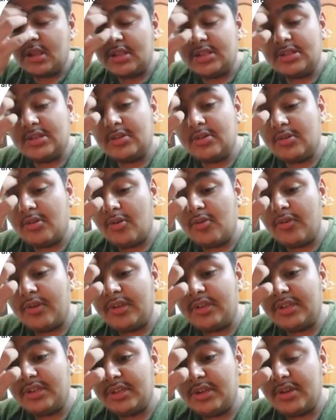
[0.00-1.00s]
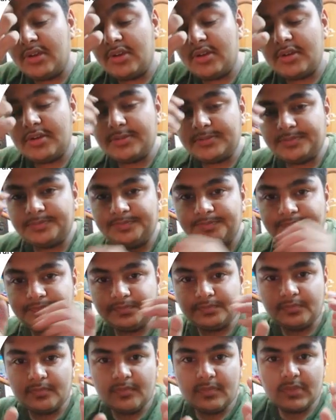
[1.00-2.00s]
So over here
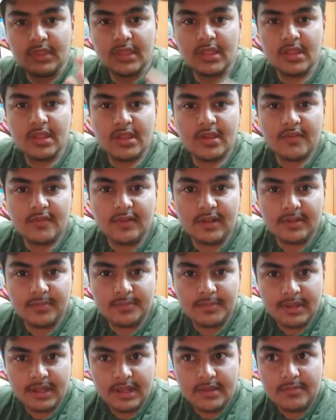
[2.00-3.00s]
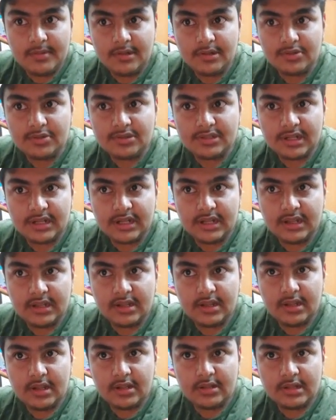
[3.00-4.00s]
we'll be able to
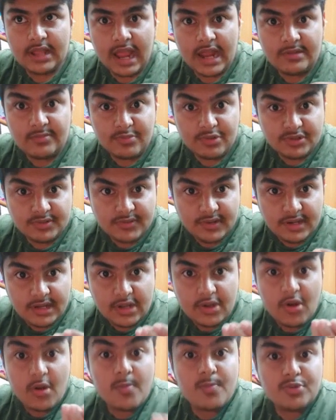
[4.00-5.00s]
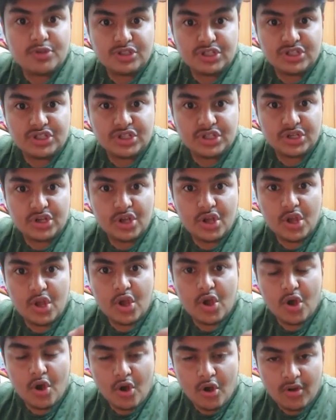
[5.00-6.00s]
study the atmospheric composition
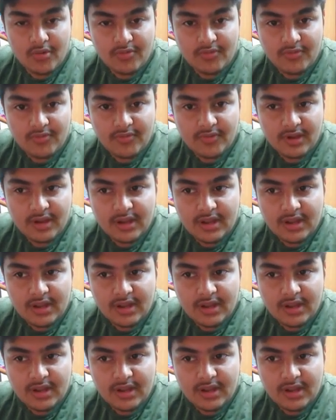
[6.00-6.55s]
of